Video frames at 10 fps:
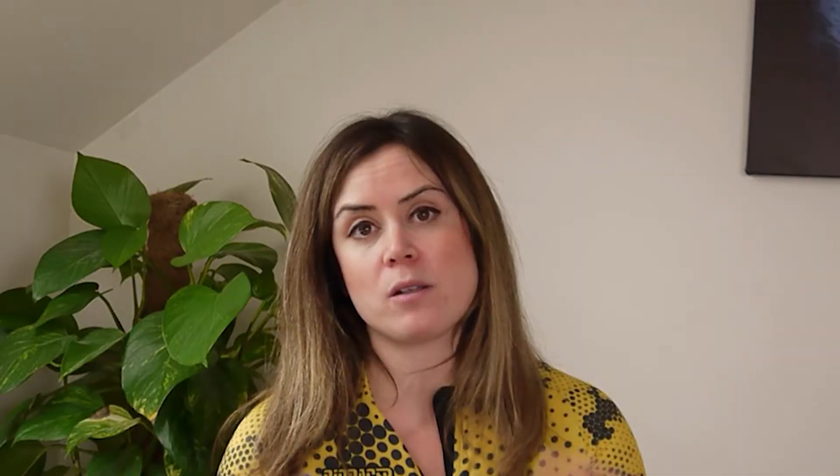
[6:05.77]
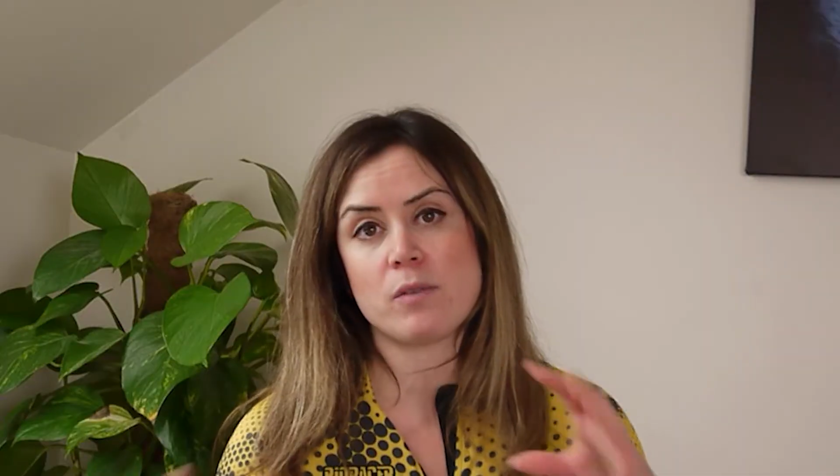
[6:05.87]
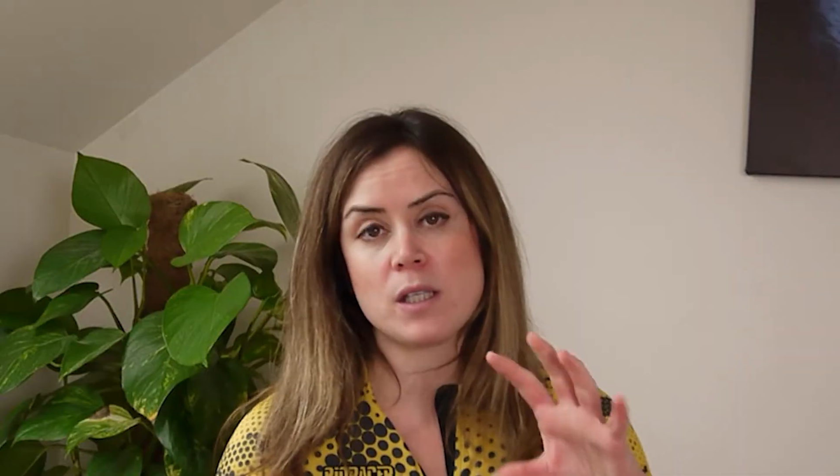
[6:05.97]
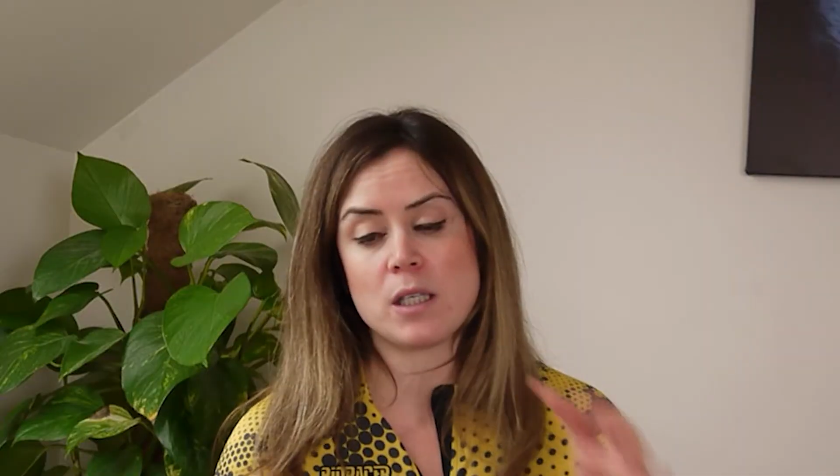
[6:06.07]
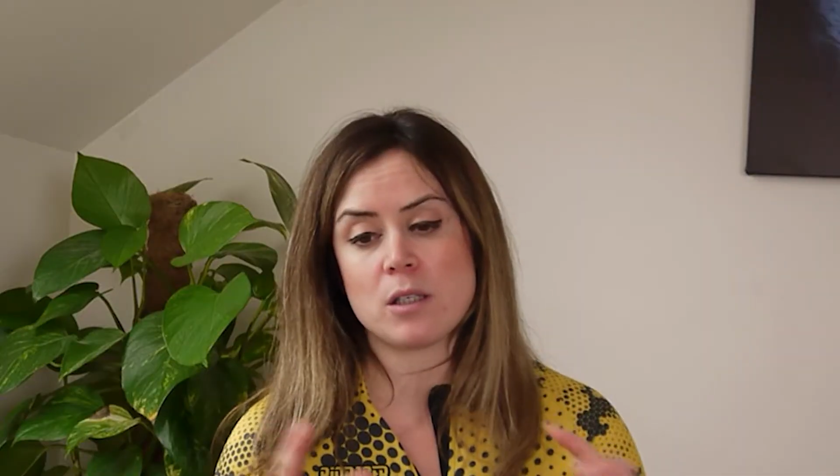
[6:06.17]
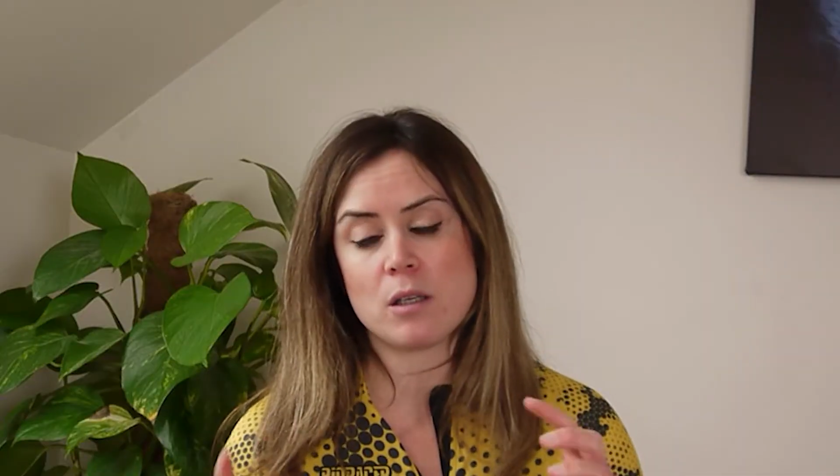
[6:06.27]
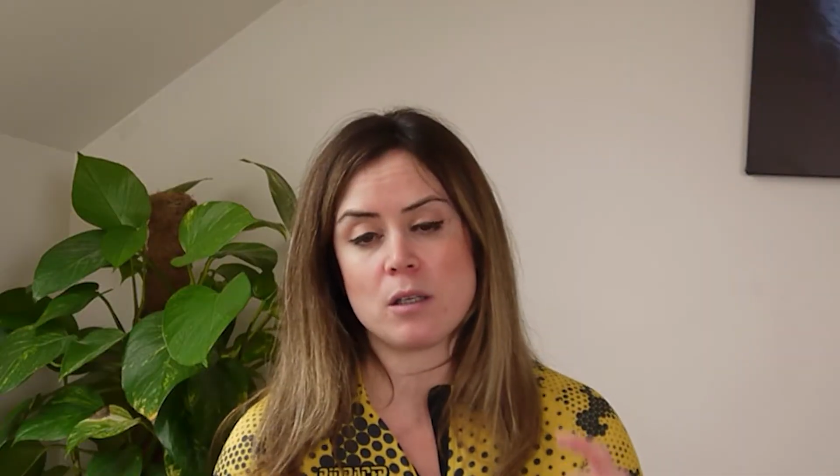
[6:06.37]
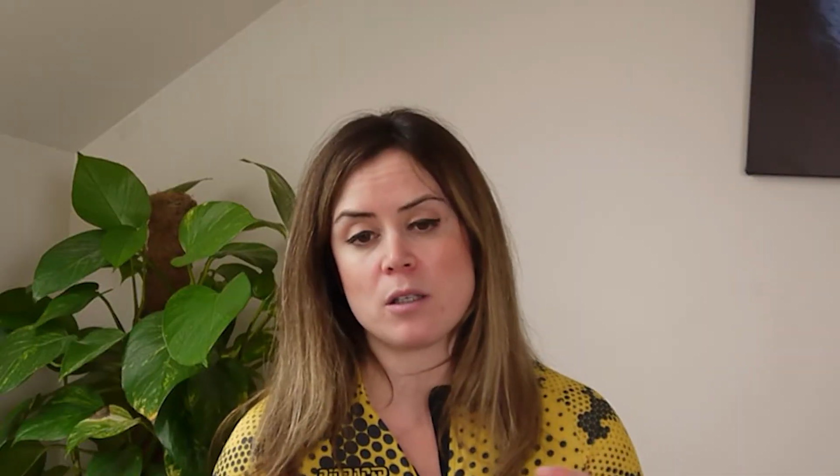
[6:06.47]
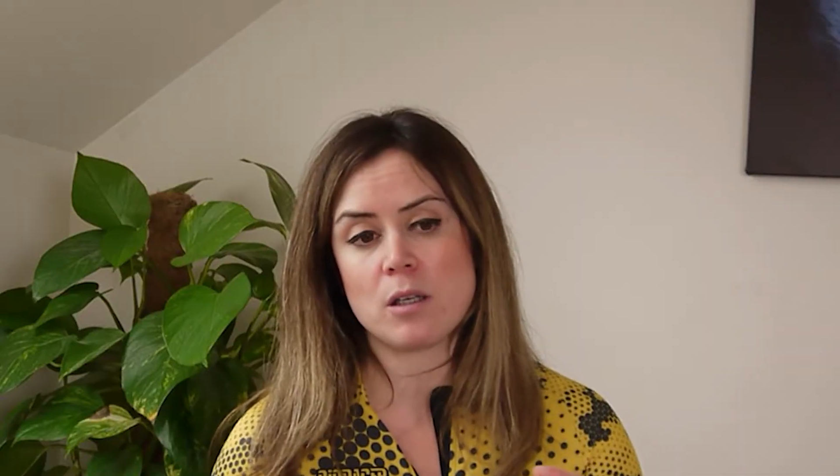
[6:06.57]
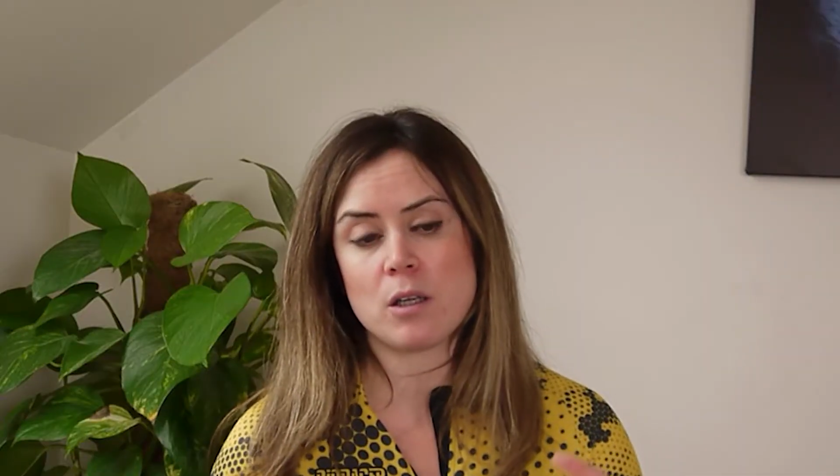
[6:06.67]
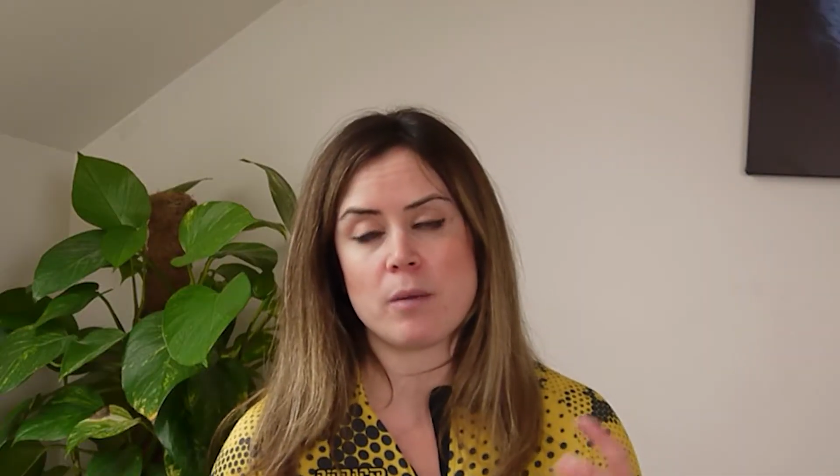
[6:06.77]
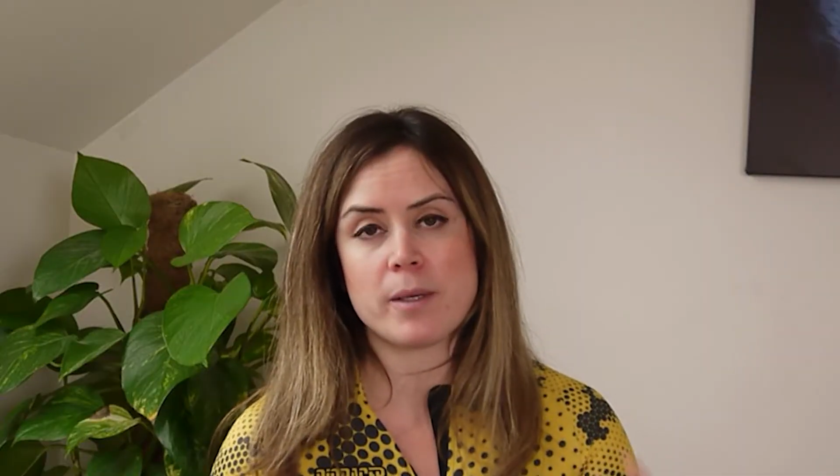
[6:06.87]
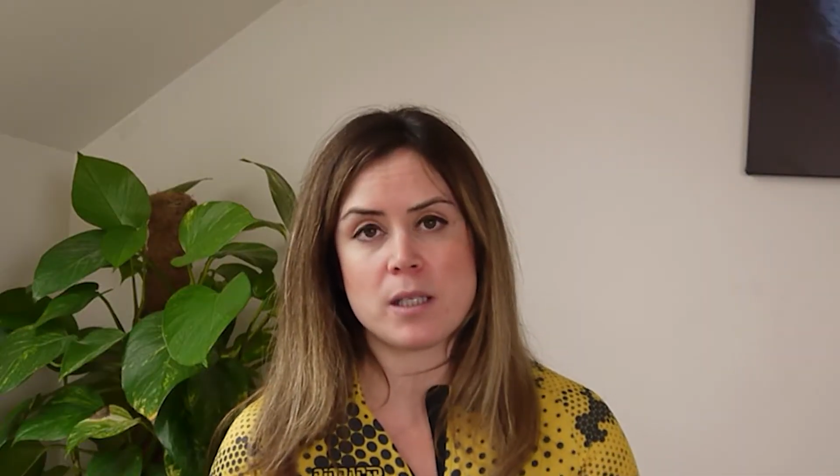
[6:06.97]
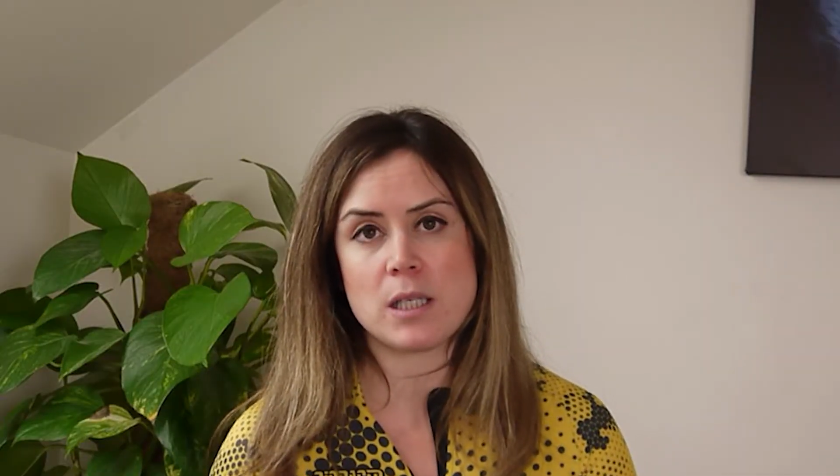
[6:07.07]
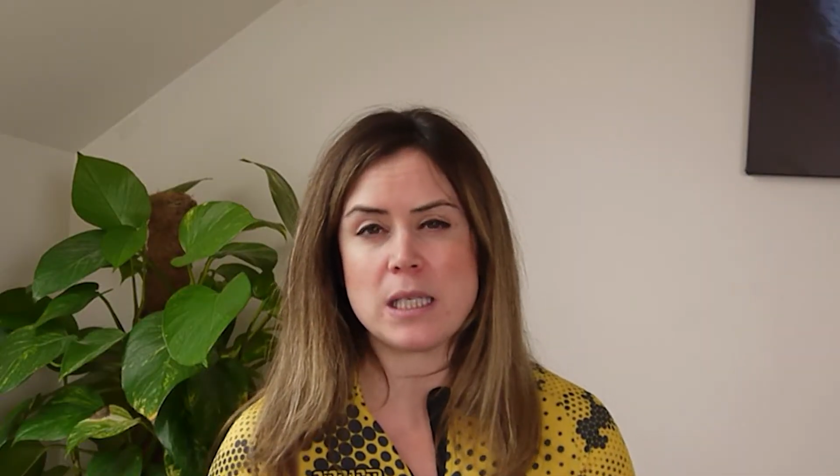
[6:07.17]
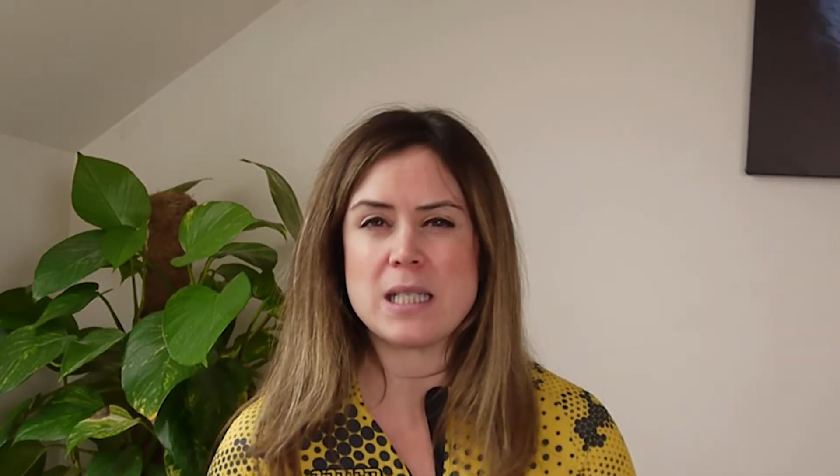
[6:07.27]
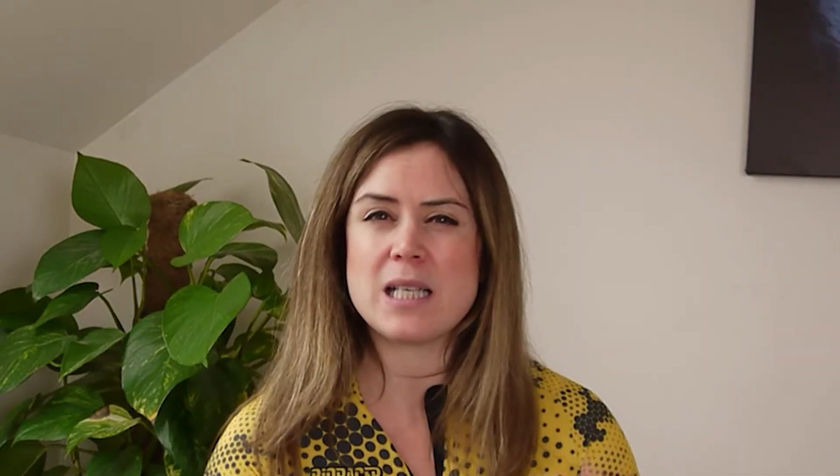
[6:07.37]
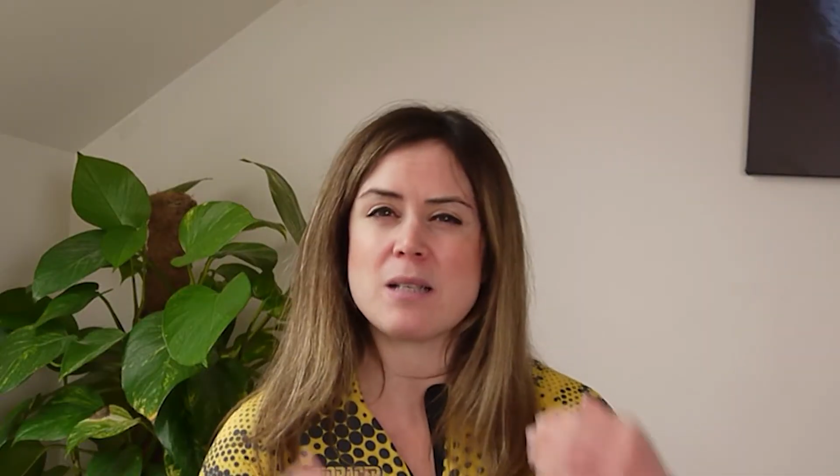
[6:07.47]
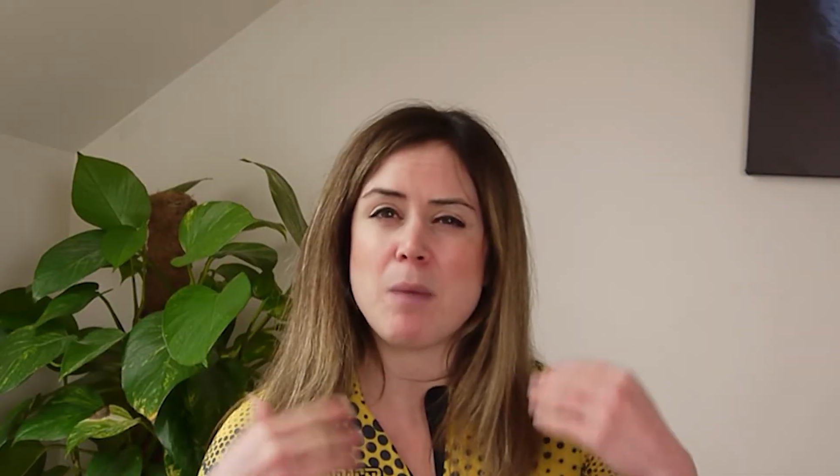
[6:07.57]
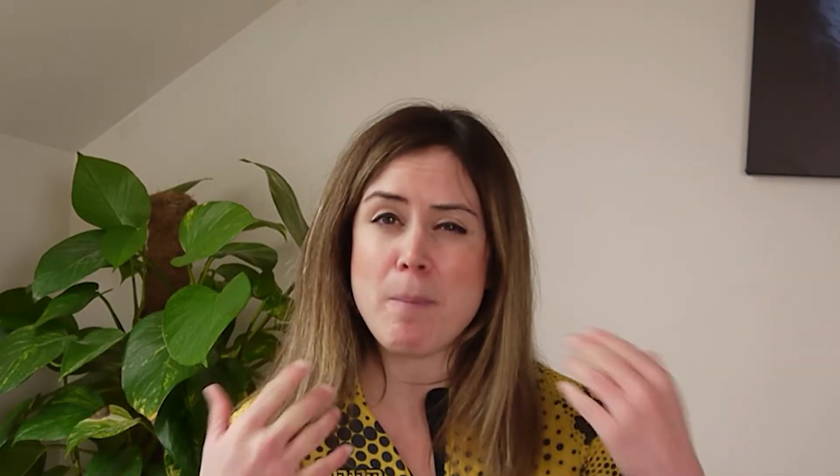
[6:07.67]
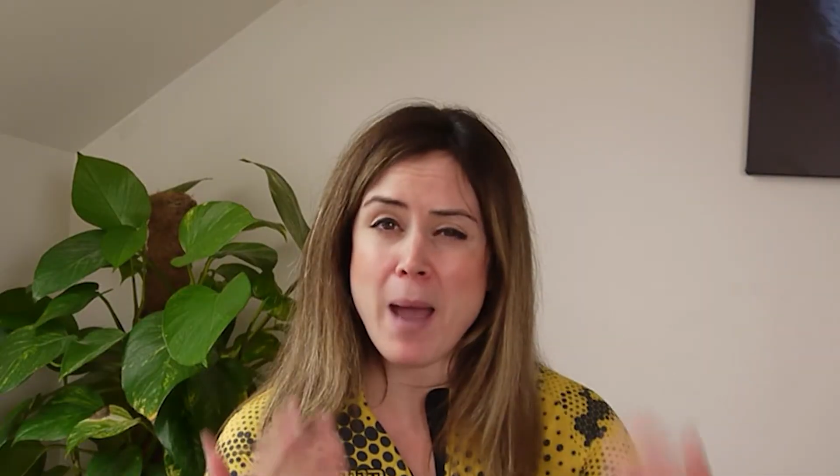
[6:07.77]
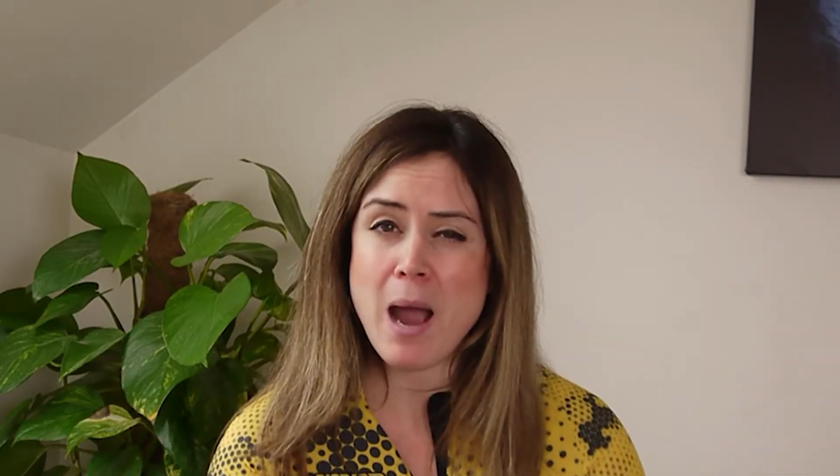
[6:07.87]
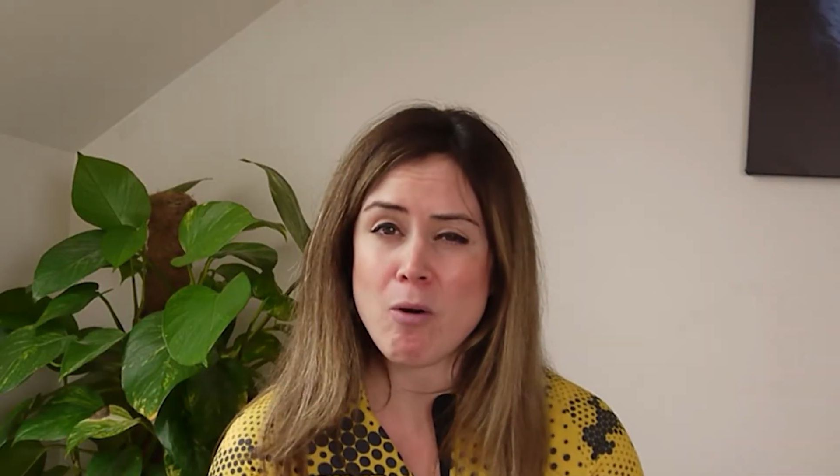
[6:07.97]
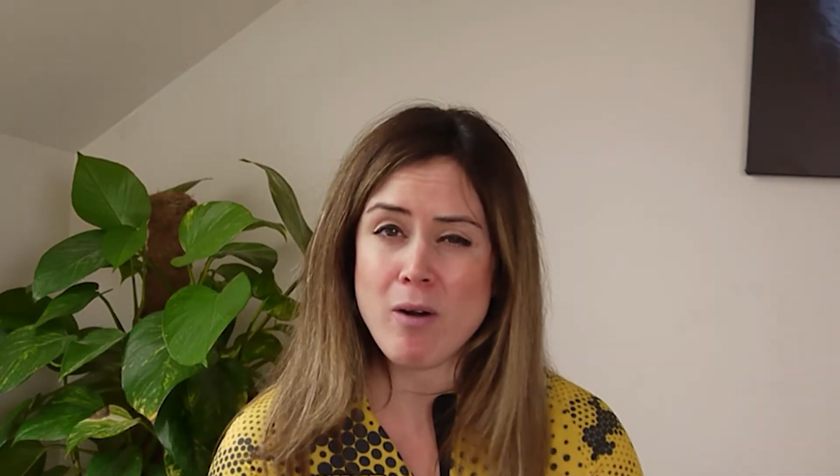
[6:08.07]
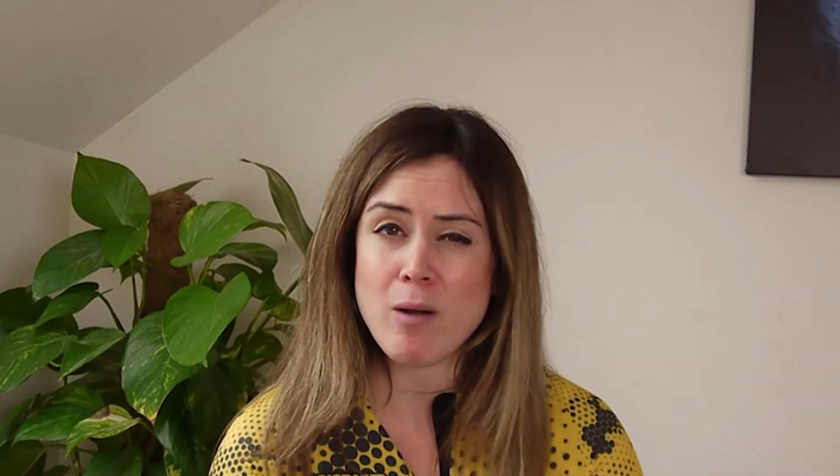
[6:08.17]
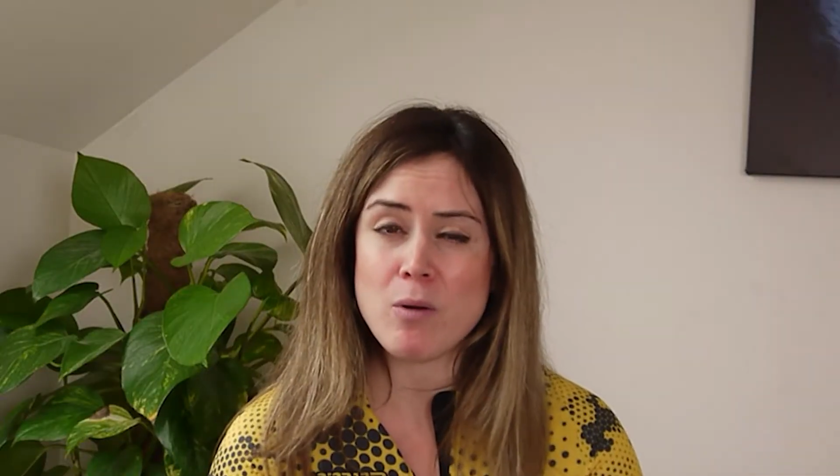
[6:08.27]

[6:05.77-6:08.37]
obviously to look at my statistics and my power